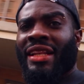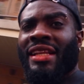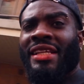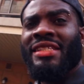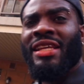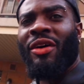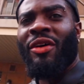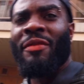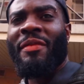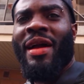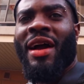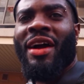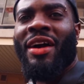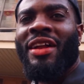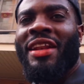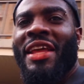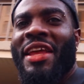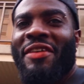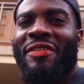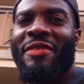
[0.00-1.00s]
This is how I'm
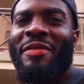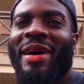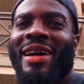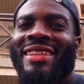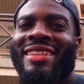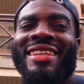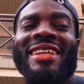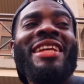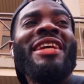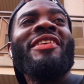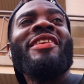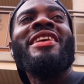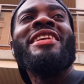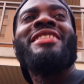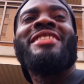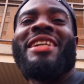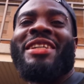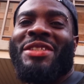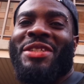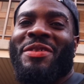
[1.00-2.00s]
gonna leave him until he
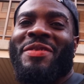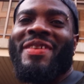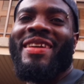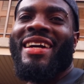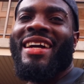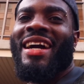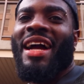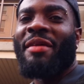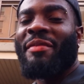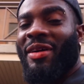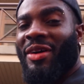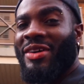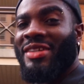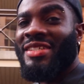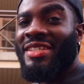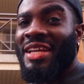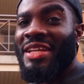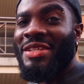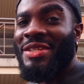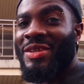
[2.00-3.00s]
reaches Jamaica. I'm gonna
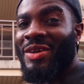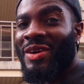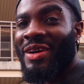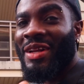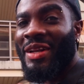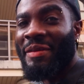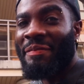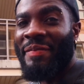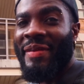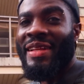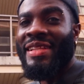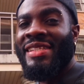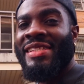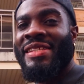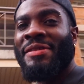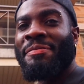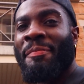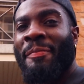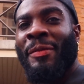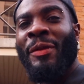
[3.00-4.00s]
send some
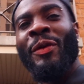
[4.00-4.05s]
clippings.